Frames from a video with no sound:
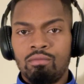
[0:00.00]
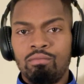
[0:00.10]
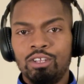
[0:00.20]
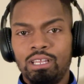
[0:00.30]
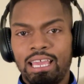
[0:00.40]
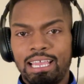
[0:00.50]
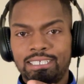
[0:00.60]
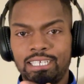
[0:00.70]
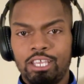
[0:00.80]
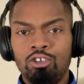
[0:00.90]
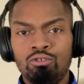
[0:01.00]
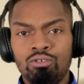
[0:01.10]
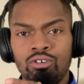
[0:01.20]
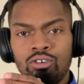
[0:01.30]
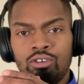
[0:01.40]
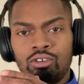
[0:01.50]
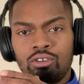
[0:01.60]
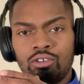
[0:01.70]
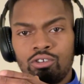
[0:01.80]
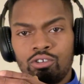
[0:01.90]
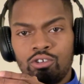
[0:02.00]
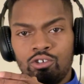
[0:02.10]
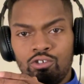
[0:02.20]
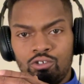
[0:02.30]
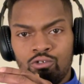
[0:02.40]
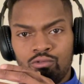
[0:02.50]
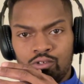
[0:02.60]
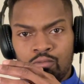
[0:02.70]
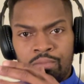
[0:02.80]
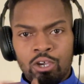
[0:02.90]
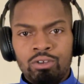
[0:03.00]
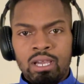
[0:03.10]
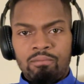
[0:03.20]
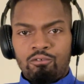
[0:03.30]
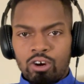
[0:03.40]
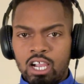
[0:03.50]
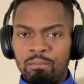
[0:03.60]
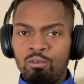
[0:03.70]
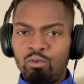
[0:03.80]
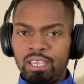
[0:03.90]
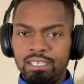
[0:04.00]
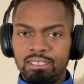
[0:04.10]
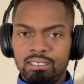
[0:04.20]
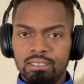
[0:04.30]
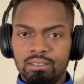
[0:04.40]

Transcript: But like I say, you you you build up for a couple weeks,